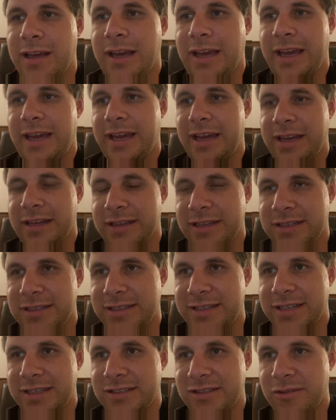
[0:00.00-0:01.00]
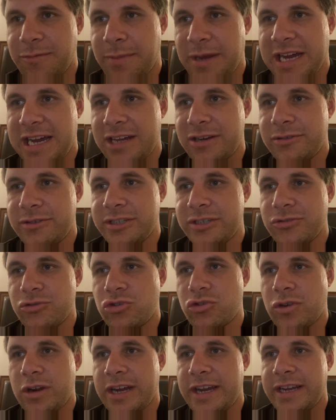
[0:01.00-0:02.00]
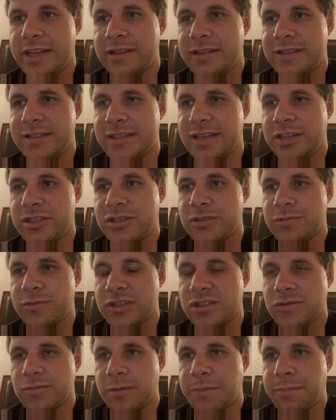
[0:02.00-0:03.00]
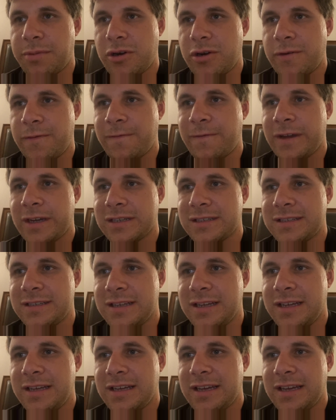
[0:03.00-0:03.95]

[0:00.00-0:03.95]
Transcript: And they just taste too battery or dry? These onion rings were perfect.